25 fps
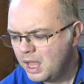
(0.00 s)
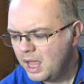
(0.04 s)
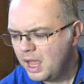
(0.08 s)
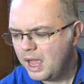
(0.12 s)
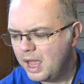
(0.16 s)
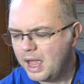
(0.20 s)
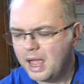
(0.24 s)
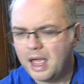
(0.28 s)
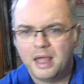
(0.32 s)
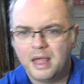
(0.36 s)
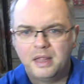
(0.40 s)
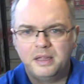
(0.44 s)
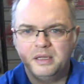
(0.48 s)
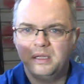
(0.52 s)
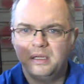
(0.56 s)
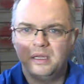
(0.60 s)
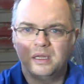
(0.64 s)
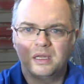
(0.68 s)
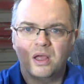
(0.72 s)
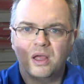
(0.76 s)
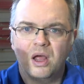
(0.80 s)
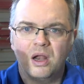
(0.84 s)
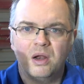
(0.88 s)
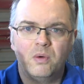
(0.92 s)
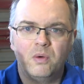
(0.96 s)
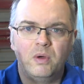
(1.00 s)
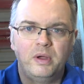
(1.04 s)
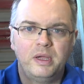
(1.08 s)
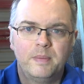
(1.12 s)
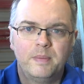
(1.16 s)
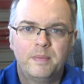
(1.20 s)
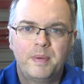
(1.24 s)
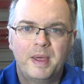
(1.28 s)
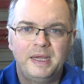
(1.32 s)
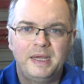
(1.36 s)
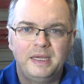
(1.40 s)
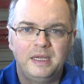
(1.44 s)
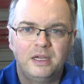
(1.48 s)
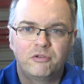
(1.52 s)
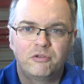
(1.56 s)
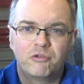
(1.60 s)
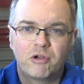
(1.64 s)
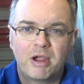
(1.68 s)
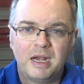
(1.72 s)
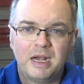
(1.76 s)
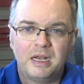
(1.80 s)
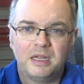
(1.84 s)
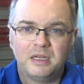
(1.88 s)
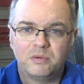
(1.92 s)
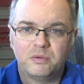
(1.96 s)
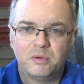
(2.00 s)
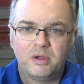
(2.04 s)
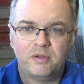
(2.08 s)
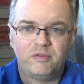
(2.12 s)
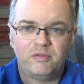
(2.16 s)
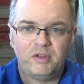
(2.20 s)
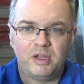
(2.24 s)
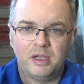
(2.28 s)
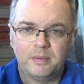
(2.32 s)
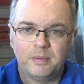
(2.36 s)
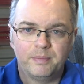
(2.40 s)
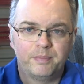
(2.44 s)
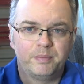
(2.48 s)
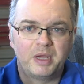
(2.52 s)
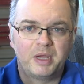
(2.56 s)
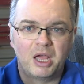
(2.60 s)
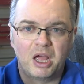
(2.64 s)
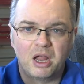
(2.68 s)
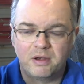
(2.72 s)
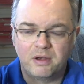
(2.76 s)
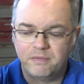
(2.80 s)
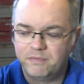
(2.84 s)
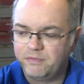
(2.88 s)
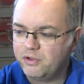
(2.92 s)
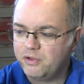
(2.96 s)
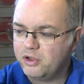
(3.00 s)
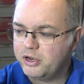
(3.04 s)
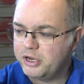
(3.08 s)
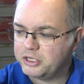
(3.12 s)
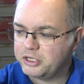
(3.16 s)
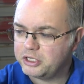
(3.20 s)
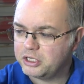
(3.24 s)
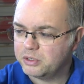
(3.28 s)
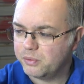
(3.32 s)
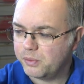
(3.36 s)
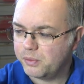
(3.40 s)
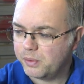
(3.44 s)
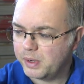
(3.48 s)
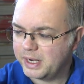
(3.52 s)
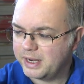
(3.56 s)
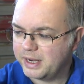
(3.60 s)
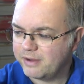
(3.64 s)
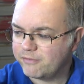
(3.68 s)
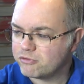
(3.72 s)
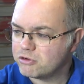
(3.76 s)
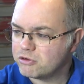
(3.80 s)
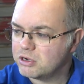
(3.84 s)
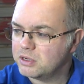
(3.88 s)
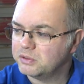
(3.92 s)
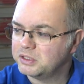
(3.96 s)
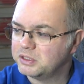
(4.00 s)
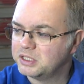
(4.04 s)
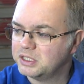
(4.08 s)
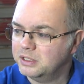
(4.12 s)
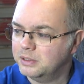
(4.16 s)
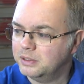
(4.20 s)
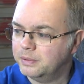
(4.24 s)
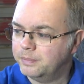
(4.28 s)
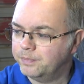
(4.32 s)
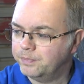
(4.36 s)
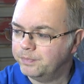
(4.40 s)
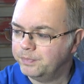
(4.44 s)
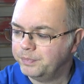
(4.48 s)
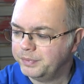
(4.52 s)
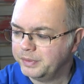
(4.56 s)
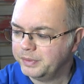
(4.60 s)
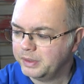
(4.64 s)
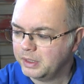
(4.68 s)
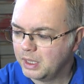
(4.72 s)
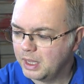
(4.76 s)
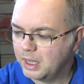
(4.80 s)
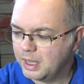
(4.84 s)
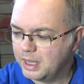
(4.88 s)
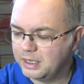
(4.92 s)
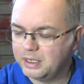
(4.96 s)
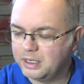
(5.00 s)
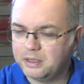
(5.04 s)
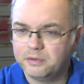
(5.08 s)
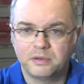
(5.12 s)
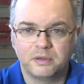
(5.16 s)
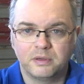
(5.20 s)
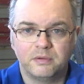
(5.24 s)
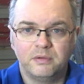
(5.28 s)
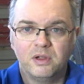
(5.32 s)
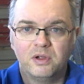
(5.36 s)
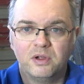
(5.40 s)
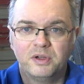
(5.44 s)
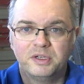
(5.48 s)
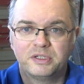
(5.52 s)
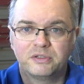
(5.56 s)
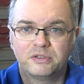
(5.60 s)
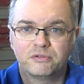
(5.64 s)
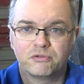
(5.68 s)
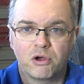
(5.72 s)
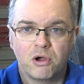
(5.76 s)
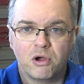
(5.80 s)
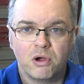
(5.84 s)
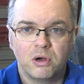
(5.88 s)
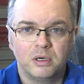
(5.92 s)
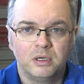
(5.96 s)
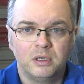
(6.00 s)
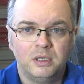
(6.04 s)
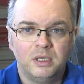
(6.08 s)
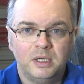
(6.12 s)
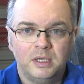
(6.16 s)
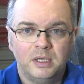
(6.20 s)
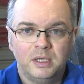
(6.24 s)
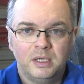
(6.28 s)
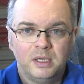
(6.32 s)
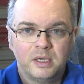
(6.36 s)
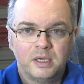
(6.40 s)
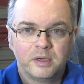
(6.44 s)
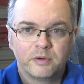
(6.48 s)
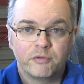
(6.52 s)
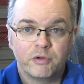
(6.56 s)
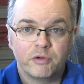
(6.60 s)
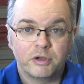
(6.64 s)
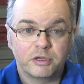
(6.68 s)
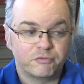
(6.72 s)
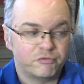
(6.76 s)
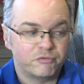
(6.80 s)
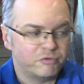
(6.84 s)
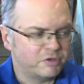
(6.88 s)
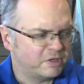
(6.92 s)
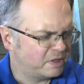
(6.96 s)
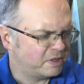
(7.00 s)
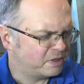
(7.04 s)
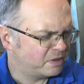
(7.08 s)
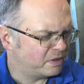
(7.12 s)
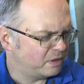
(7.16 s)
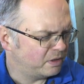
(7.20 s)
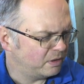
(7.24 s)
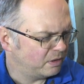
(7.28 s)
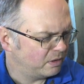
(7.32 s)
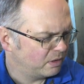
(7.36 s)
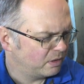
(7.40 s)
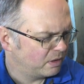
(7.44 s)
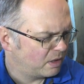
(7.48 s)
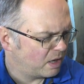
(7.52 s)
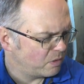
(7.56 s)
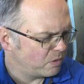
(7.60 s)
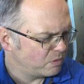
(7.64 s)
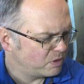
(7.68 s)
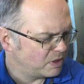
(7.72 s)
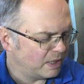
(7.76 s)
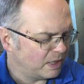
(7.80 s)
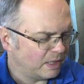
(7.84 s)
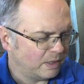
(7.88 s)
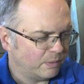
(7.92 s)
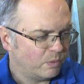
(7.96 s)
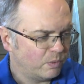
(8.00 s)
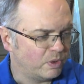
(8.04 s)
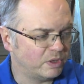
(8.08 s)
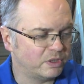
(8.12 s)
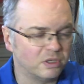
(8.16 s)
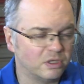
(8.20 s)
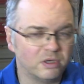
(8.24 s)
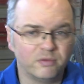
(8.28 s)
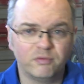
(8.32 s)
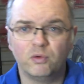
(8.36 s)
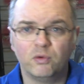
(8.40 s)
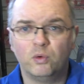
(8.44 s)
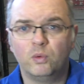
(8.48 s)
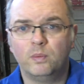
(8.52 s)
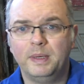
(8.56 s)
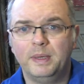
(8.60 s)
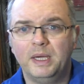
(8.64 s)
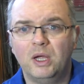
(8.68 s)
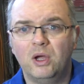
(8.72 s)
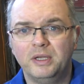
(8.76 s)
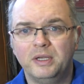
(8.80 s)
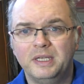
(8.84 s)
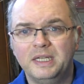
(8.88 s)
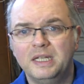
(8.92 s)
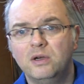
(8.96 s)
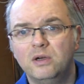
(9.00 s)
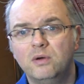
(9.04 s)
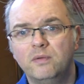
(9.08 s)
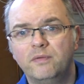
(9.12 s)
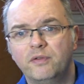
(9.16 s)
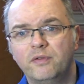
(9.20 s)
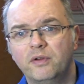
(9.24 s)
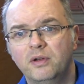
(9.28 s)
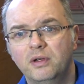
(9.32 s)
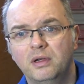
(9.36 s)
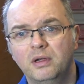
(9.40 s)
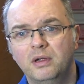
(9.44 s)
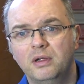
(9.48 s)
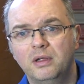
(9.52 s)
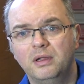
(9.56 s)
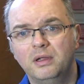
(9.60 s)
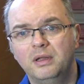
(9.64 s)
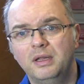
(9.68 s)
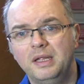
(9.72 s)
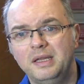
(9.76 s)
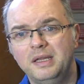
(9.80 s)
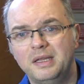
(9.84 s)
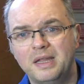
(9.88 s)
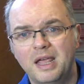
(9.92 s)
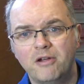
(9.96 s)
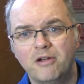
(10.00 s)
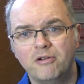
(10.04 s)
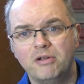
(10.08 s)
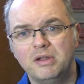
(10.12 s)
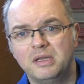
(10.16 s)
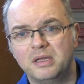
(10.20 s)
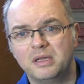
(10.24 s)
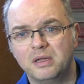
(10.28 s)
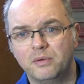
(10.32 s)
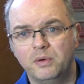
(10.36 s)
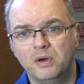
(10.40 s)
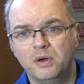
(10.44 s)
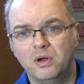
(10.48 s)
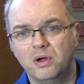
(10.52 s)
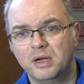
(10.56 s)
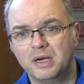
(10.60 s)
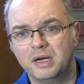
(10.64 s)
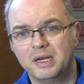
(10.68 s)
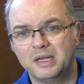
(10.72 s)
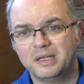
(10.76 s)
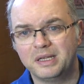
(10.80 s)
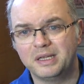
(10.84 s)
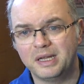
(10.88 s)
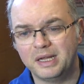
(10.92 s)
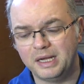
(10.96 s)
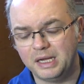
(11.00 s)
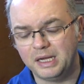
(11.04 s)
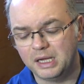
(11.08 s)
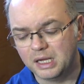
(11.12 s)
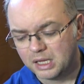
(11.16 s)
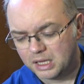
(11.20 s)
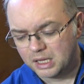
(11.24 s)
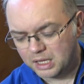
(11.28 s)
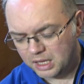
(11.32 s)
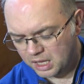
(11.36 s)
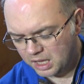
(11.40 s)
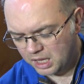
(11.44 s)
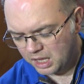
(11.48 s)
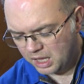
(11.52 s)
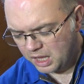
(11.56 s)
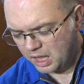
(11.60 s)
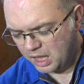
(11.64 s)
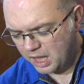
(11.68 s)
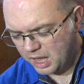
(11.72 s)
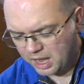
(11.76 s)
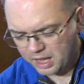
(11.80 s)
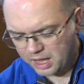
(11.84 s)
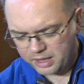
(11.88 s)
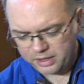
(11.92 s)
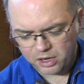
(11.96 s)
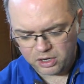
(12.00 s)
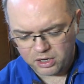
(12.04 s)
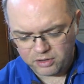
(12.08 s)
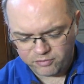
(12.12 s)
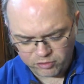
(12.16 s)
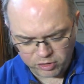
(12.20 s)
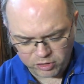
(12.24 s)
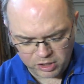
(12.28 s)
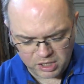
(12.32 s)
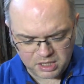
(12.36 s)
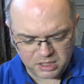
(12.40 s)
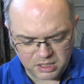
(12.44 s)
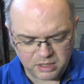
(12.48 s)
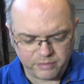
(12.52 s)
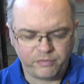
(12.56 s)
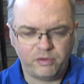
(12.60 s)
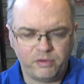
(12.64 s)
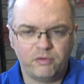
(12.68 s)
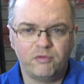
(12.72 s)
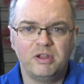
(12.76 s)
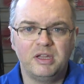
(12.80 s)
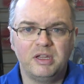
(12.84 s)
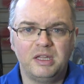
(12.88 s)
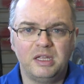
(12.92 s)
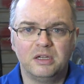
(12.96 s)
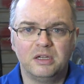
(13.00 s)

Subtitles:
This is kind of what you paint your trailers with, your garden furniture or whatever else. Gives a nice strong rust resistant coating, which I thought would be ideal for these areas that we're not going to see. The only thing is, if you read the